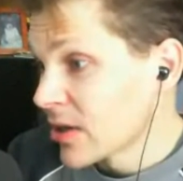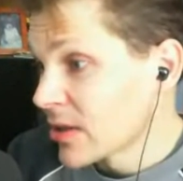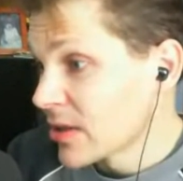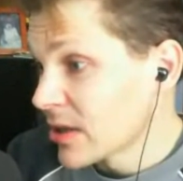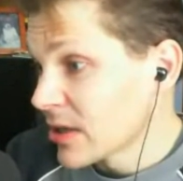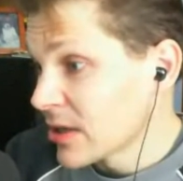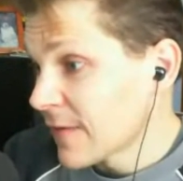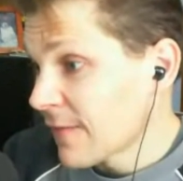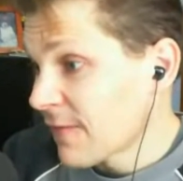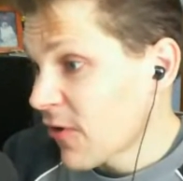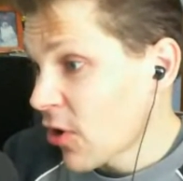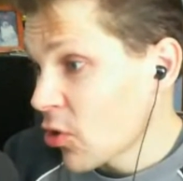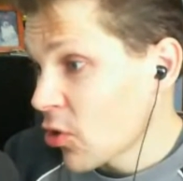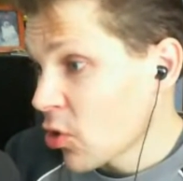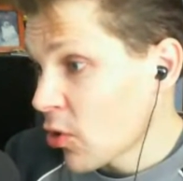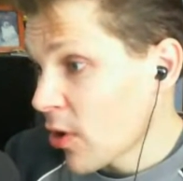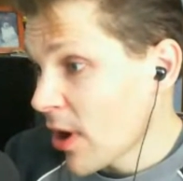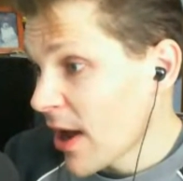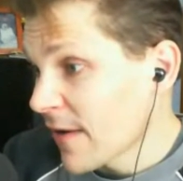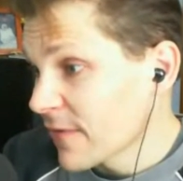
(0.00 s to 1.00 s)
The default
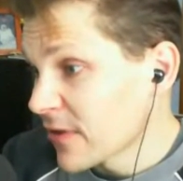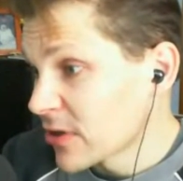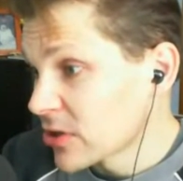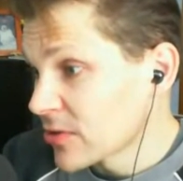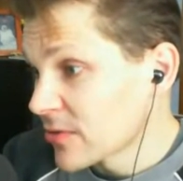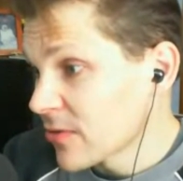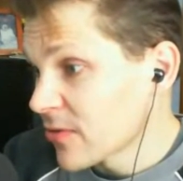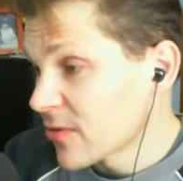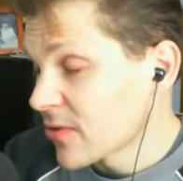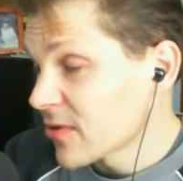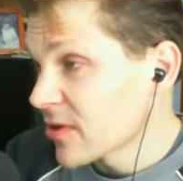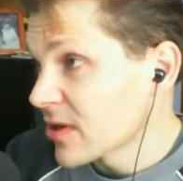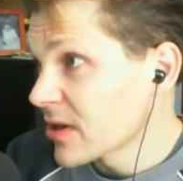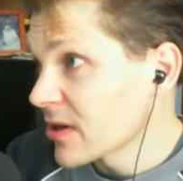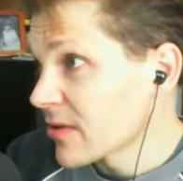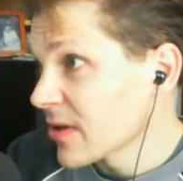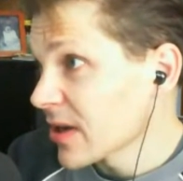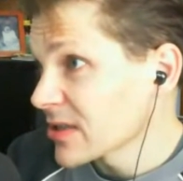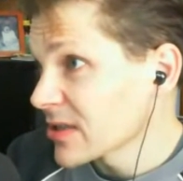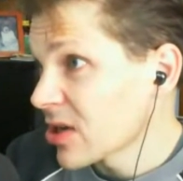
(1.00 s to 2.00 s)
graph that you see
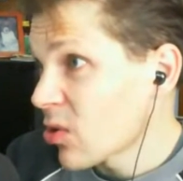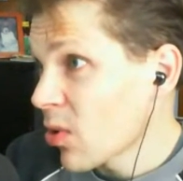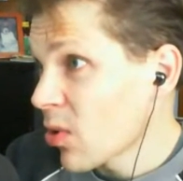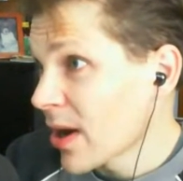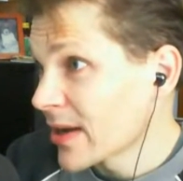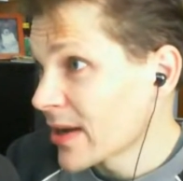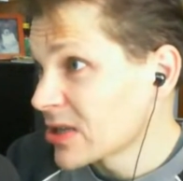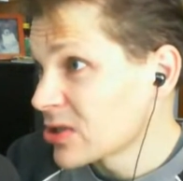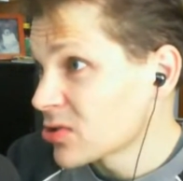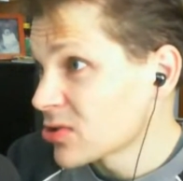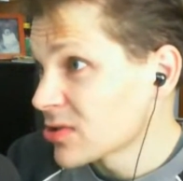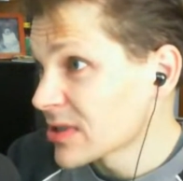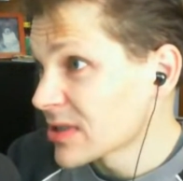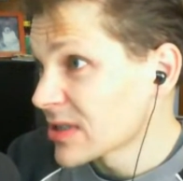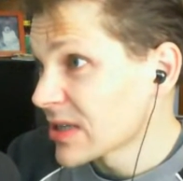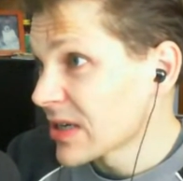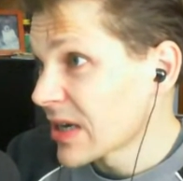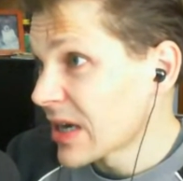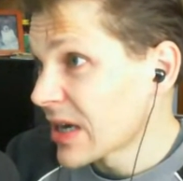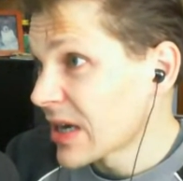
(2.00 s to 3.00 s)
is actually quite
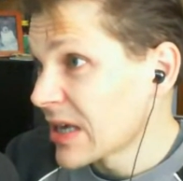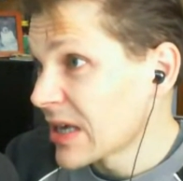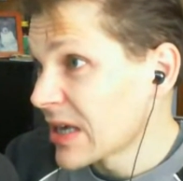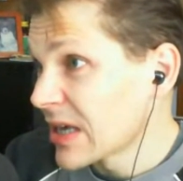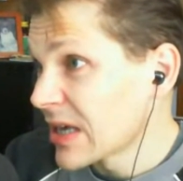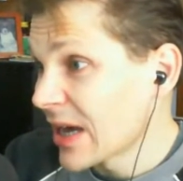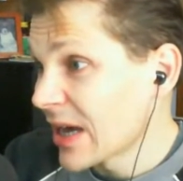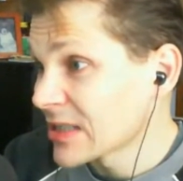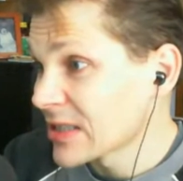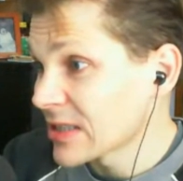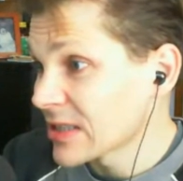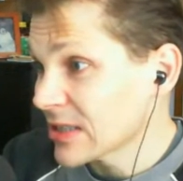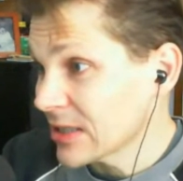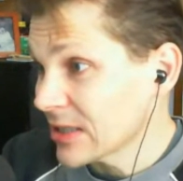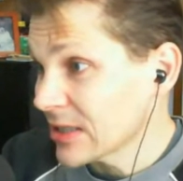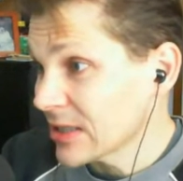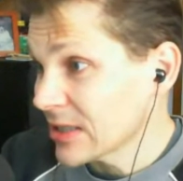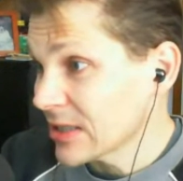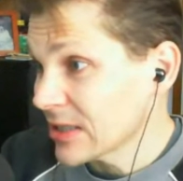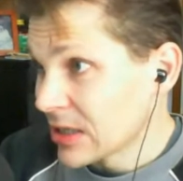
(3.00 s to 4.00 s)
interesting in that
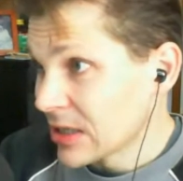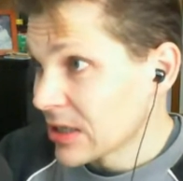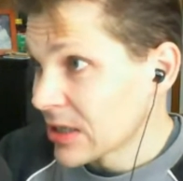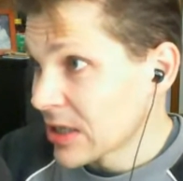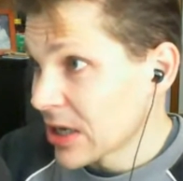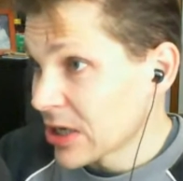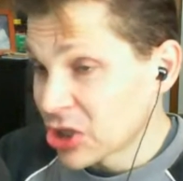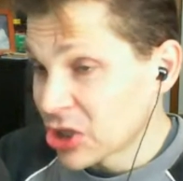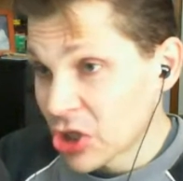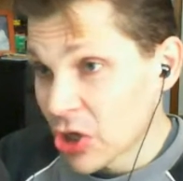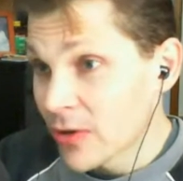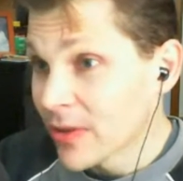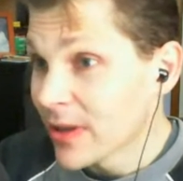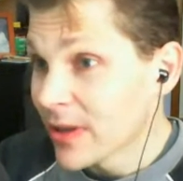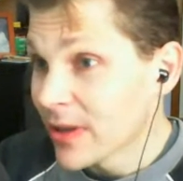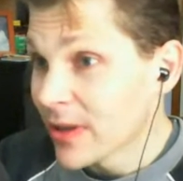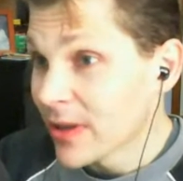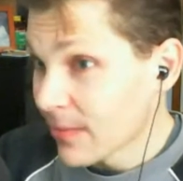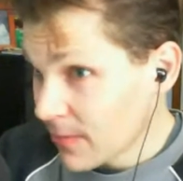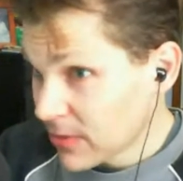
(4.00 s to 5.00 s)
they show the
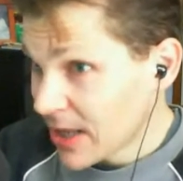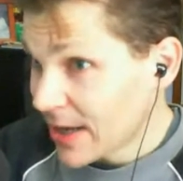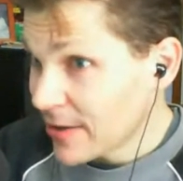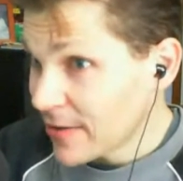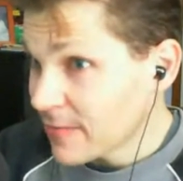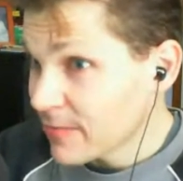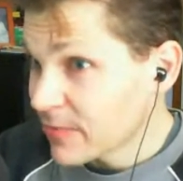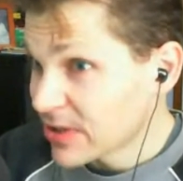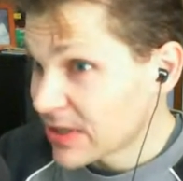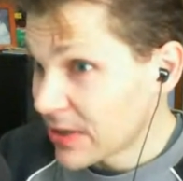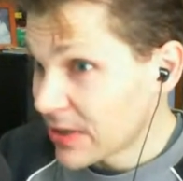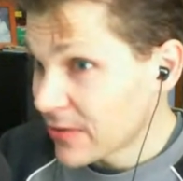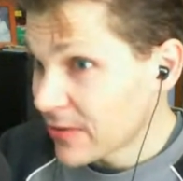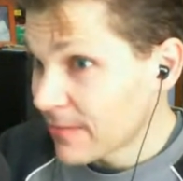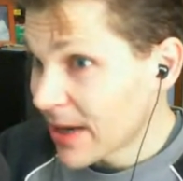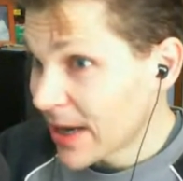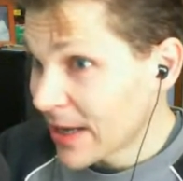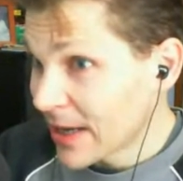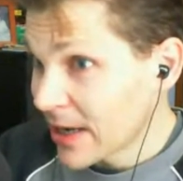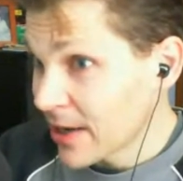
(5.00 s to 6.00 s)
number of players
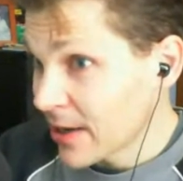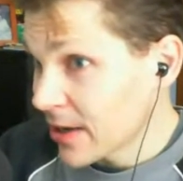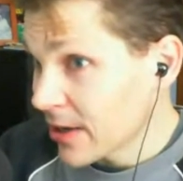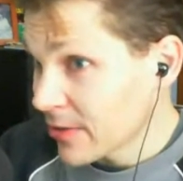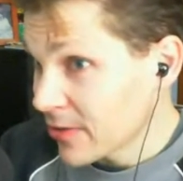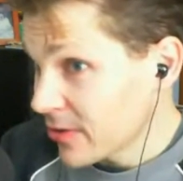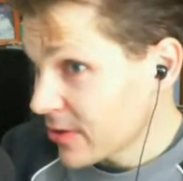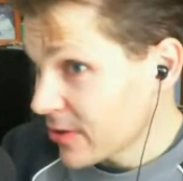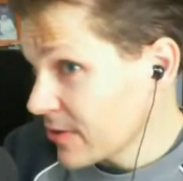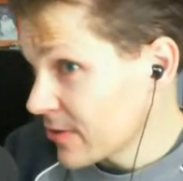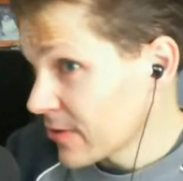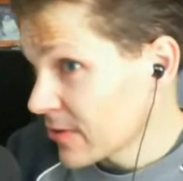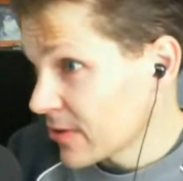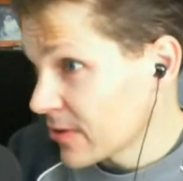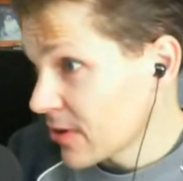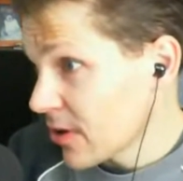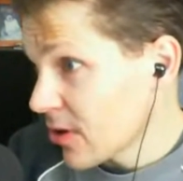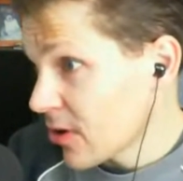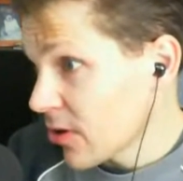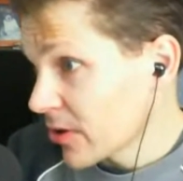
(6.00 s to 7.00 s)
participating
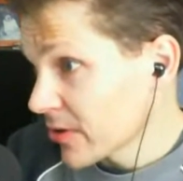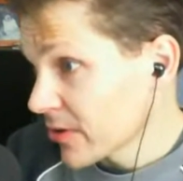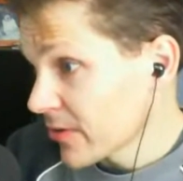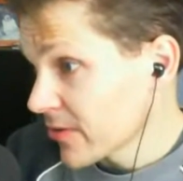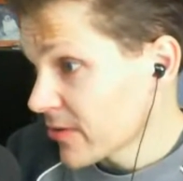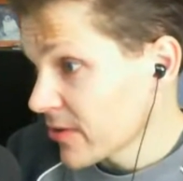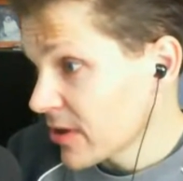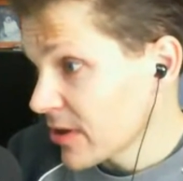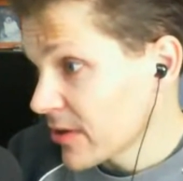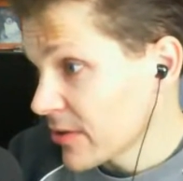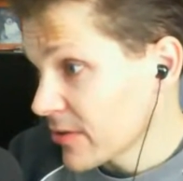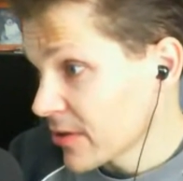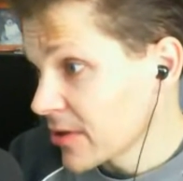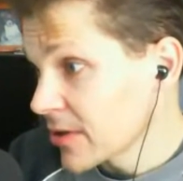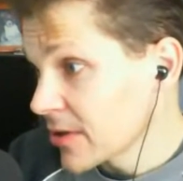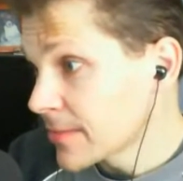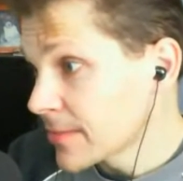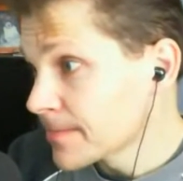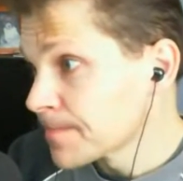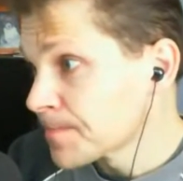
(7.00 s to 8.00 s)
season on
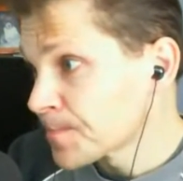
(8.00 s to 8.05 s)
season,